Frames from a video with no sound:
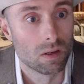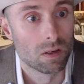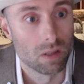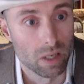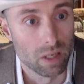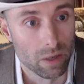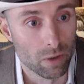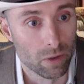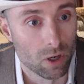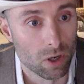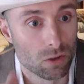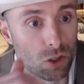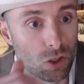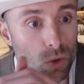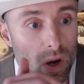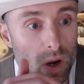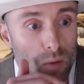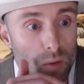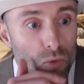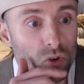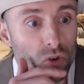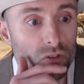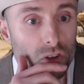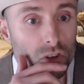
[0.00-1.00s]
There we go. Do you
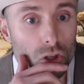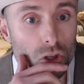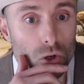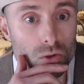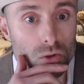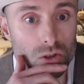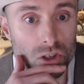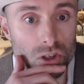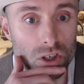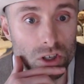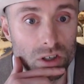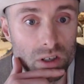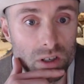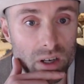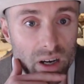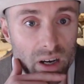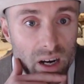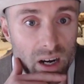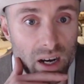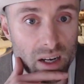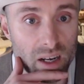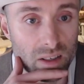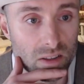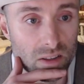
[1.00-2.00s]
want to move closer
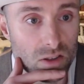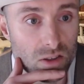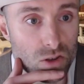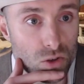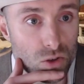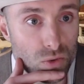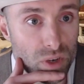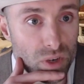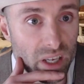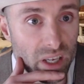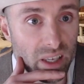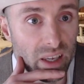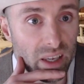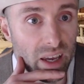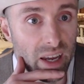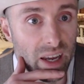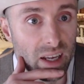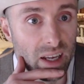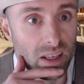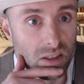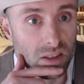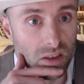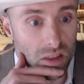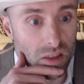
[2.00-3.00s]
to
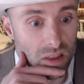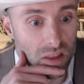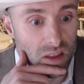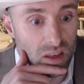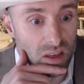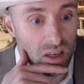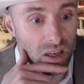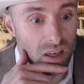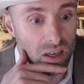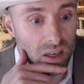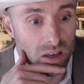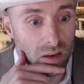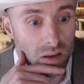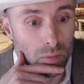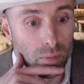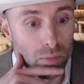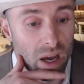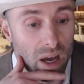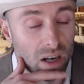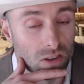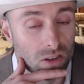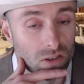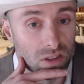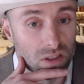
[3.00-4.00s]
negate the
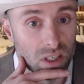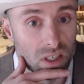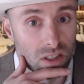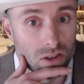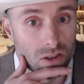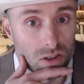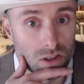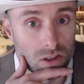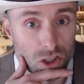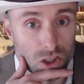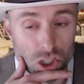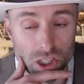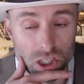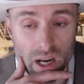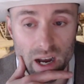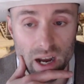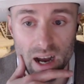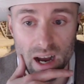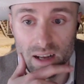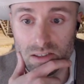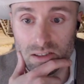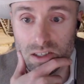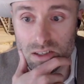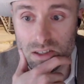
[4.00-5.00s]
penalty to the
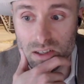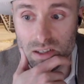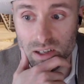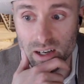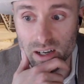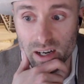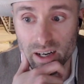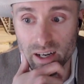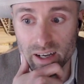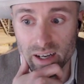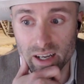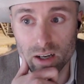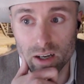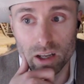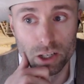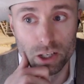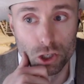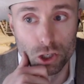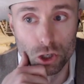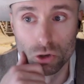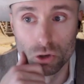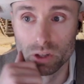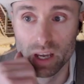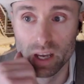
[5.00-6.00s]
shot?
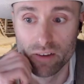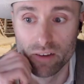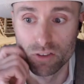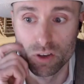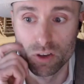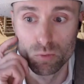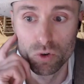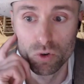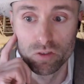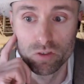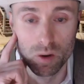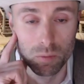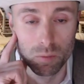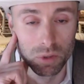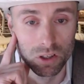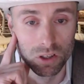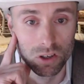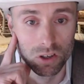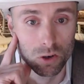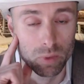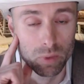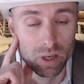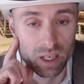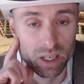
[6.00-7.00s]
And you only have to move up a
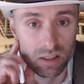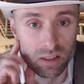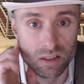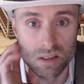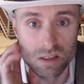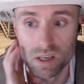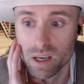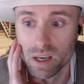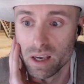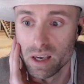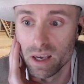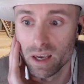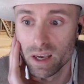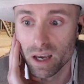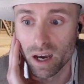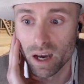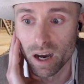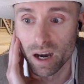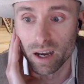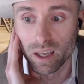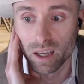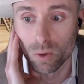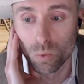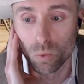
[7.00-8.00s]
little bit.
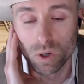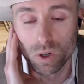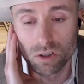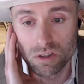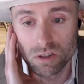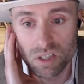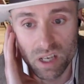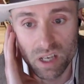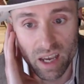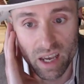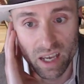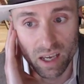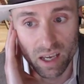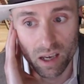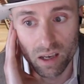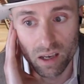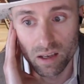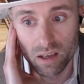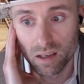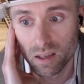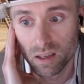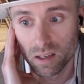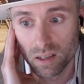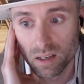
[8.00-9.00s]
It will
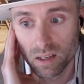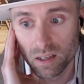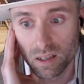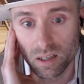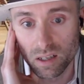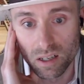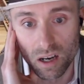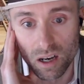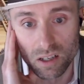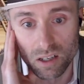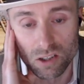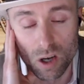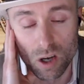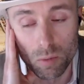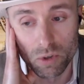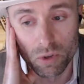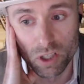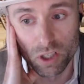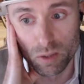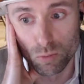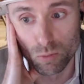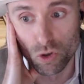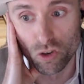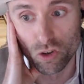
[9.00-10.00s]
take double
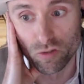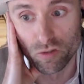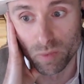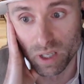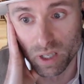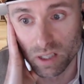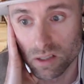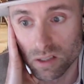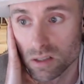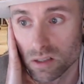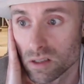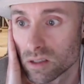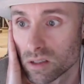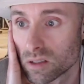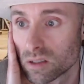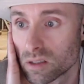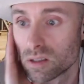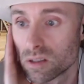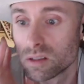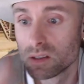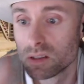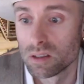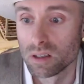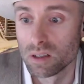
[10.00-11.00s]
your movement
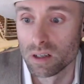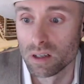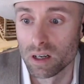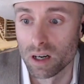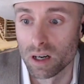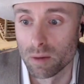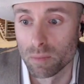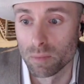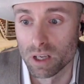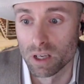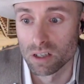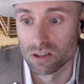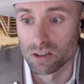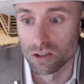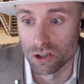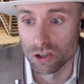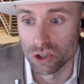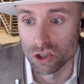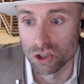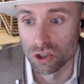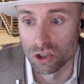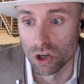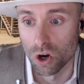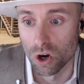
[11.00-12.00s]
because of the
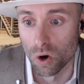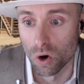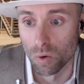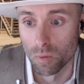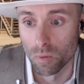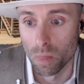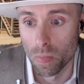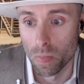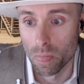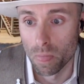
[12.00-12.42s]
snow.